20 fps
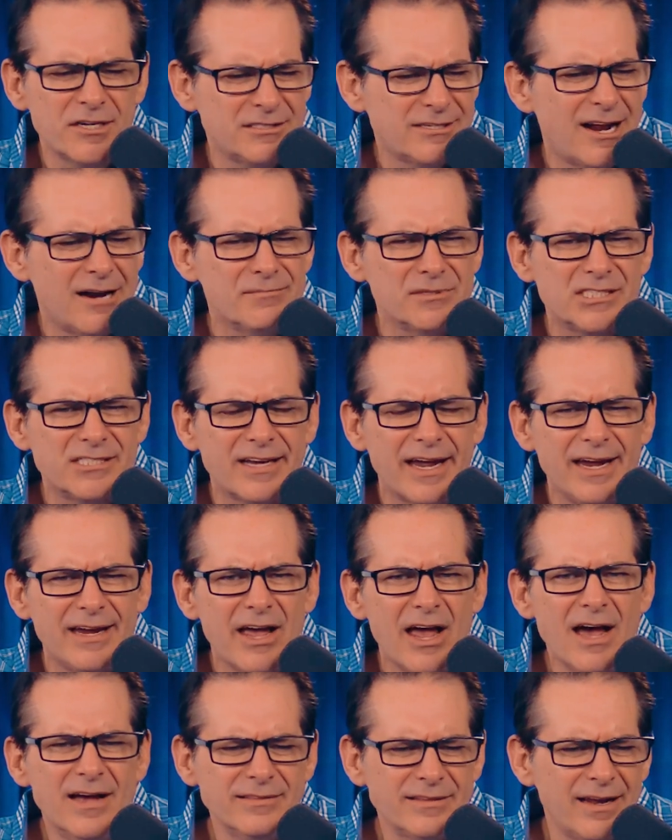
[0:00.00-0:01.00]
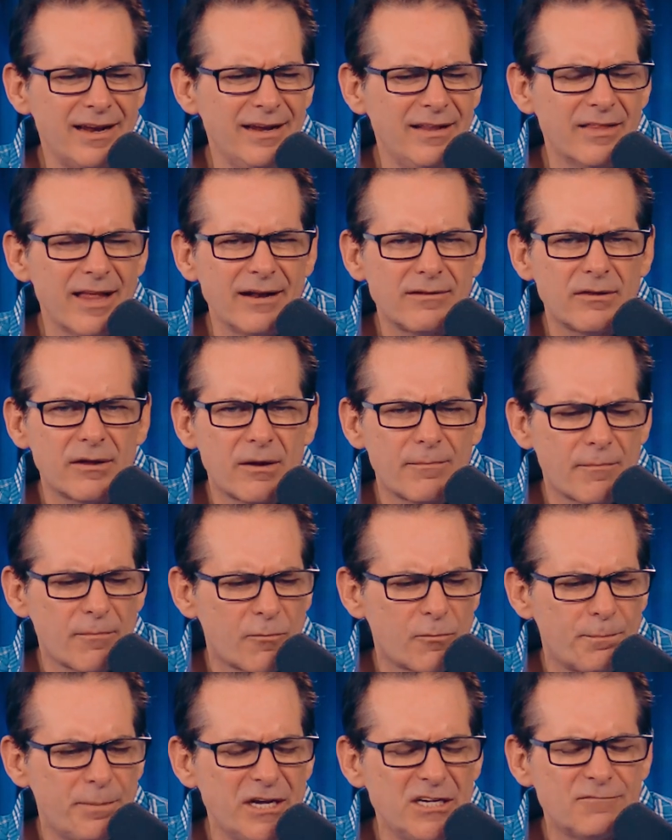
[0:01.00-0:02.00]
It's not a mistake that he let
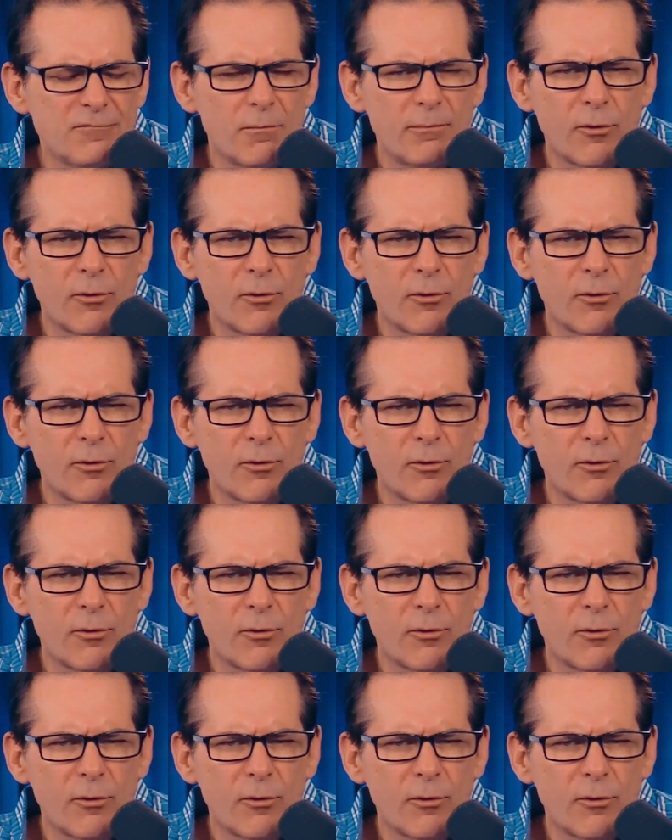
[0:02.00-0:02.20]
peaceful